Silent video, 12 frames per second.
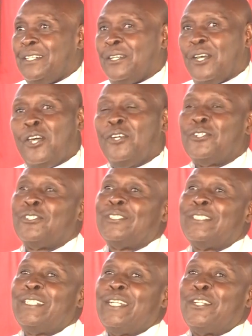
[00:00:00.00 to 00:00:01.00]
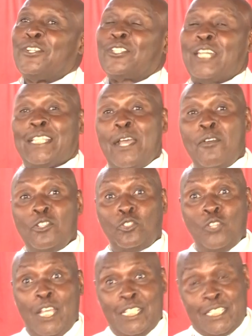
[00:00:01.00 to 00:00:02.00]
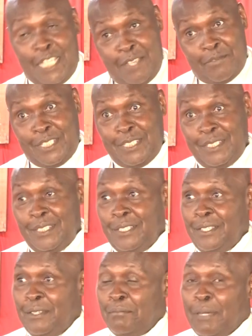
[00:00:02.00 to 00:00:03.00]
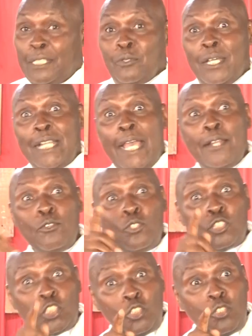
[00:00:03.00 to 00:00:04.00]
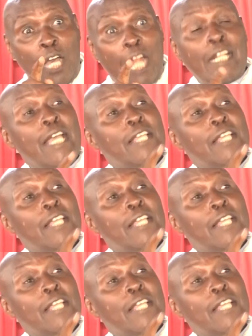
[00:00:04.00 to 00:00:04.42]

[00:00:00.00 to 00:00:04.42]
Oh, not that I want to get saved, but when I looked you and